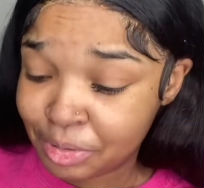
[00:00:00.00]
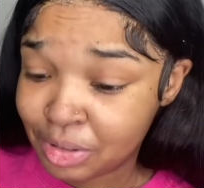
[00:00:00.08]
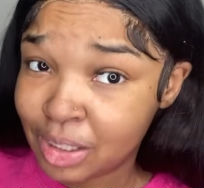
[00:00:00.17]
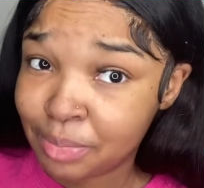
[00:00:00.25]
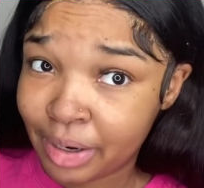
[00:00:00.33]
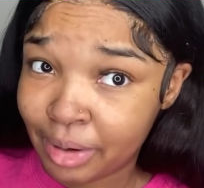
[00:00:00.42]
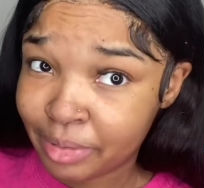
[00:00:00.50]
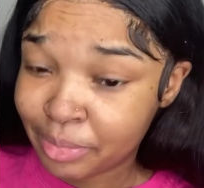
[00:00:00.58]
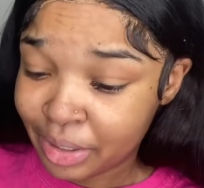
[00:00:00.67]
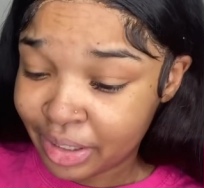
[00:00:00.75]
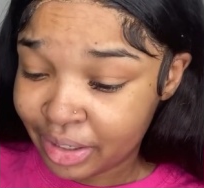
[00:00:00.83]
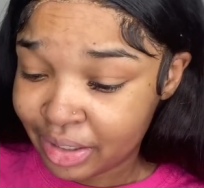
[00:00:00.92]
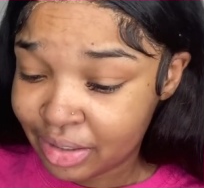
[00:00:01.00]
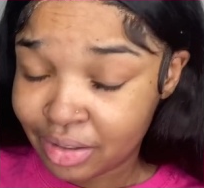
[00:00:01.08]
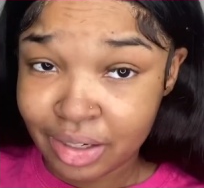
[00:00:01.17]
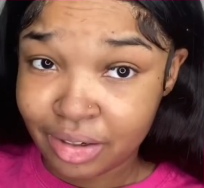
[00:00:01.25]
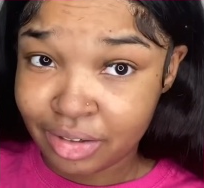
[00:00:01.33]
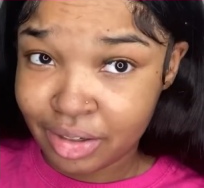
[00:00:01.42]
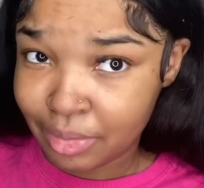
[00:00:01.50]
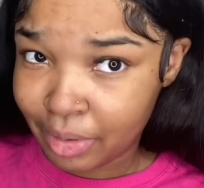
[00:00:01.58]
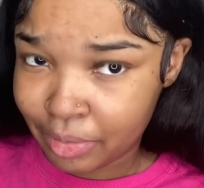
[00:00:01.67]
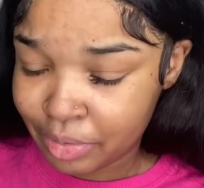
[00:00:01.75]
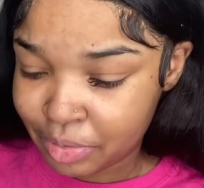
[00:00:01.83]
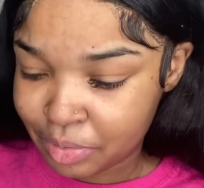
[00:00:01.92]
She probably bringing this energy in my
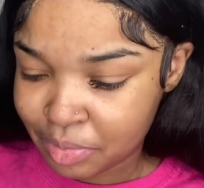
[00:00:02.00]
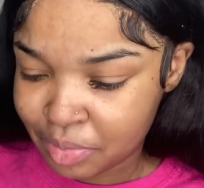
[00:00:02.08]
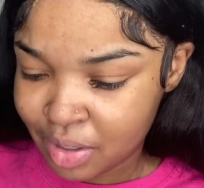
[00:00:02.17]
room.